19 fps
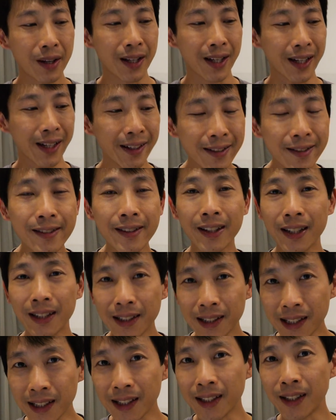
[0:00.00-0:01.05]
is
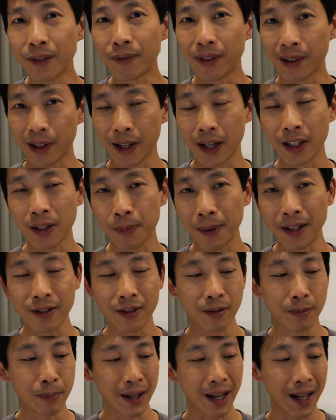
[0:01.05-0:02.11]
indeed very
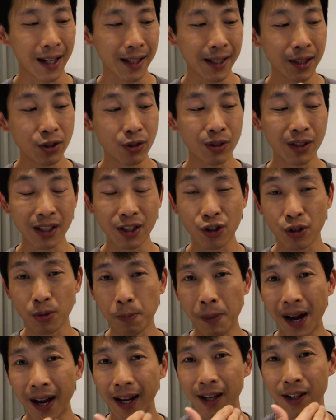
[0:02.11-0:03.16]
expensive, but at least you can just
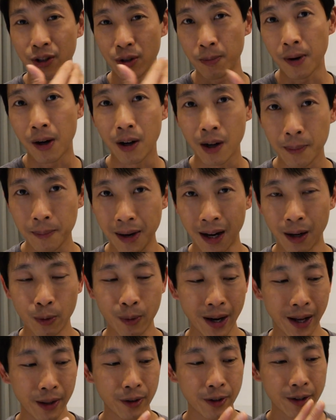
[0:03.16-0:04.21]
buy a small amount
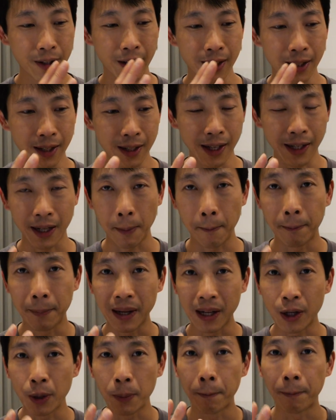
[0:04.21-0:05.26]
rather than like a
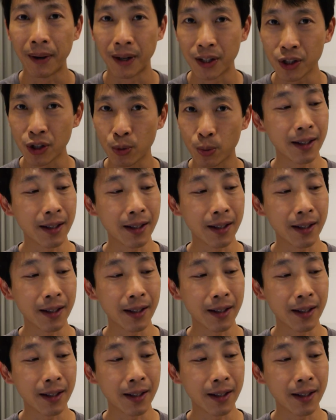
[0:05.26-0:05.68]
bigger bunch.